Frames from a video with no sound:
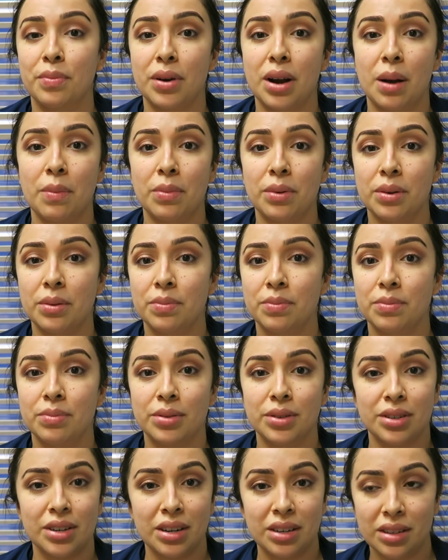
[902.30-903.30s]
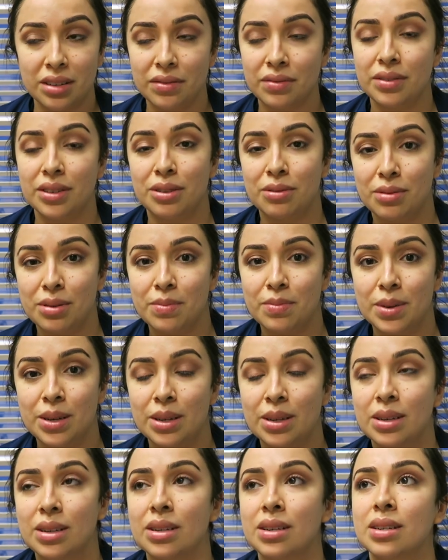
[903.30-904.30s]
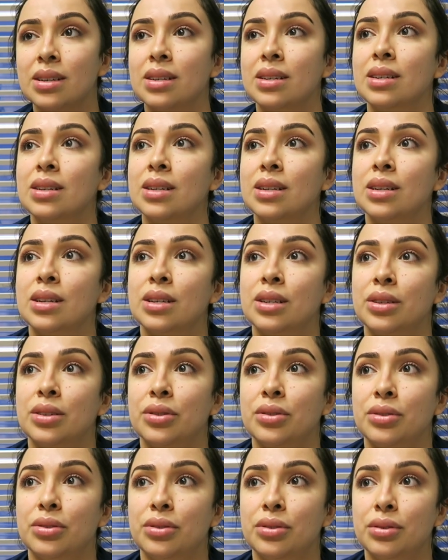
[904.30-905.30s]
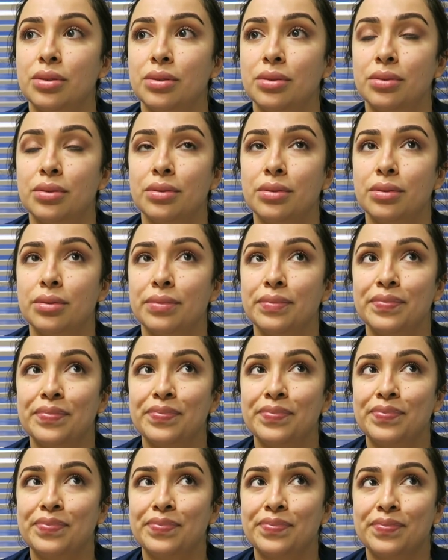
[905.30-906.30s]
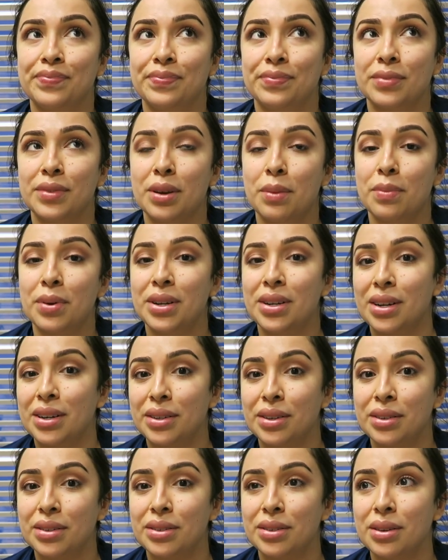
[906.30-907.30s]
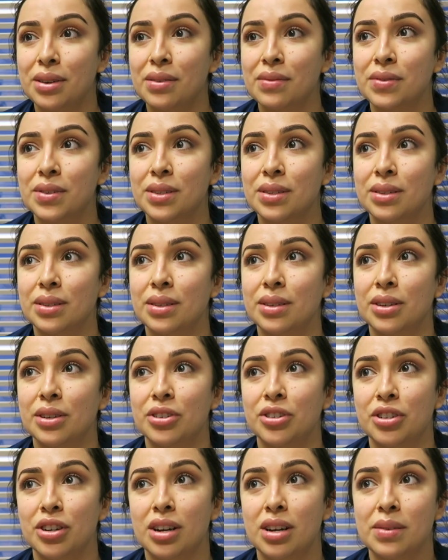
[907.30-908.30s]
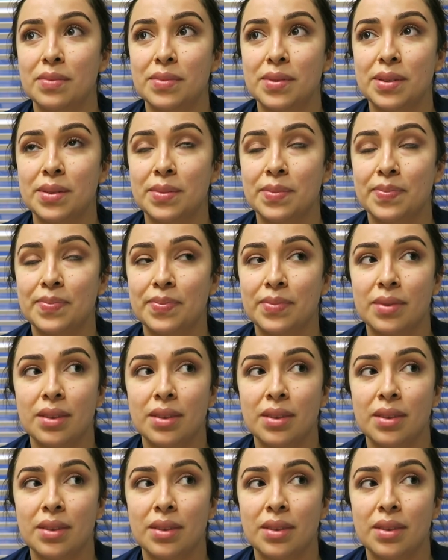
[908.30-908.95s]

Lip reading: proper protective equipment to protect ourselves in our jobs.